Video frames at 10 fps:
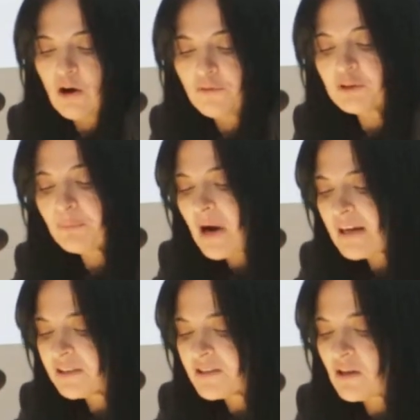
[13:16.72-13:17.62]
of the
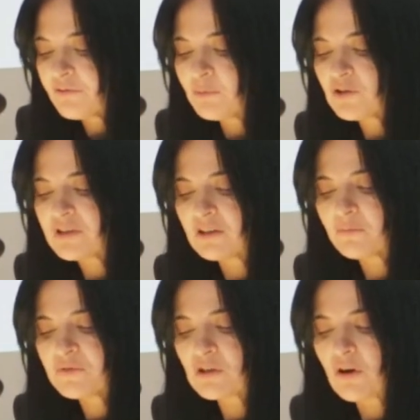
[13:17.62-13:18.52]
practice of
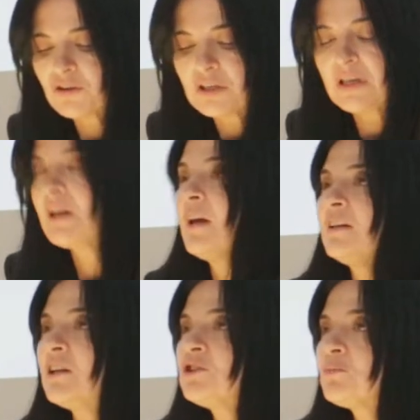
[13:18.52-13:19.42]
museums on
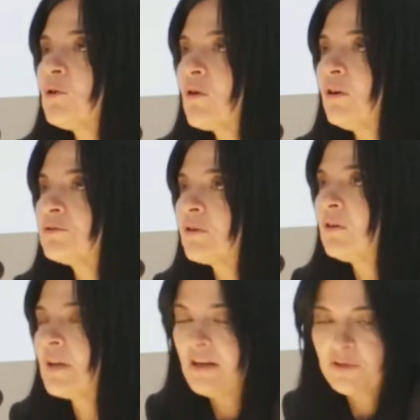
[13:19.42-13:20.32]
intangible
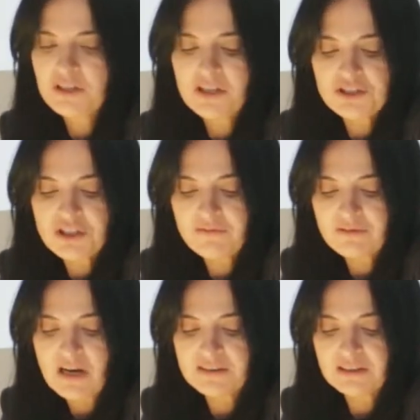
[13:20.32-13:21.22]
cultural heritage
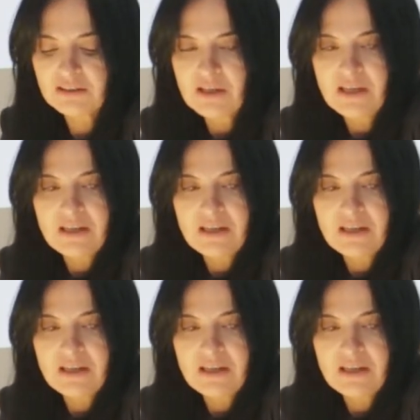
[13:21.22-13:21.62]
safeguarding.